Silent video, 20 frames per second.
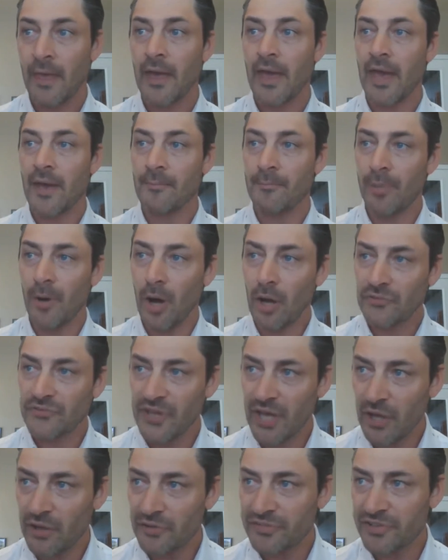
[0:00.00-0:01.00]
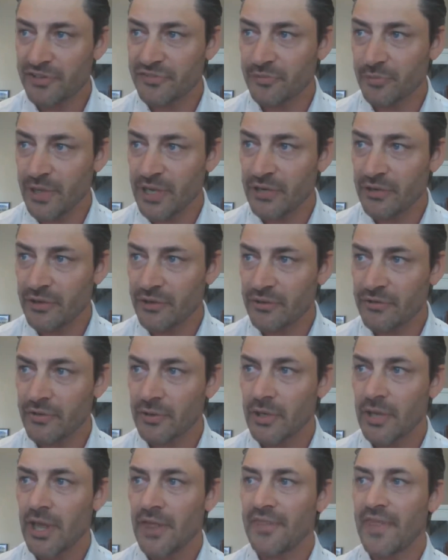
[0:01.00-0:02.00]
And Paul tells his reader
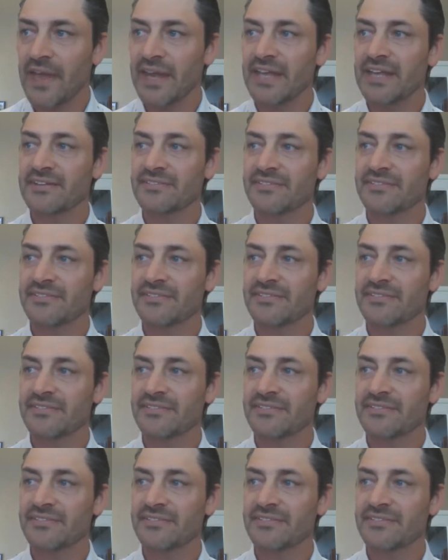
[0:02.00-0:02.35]
that he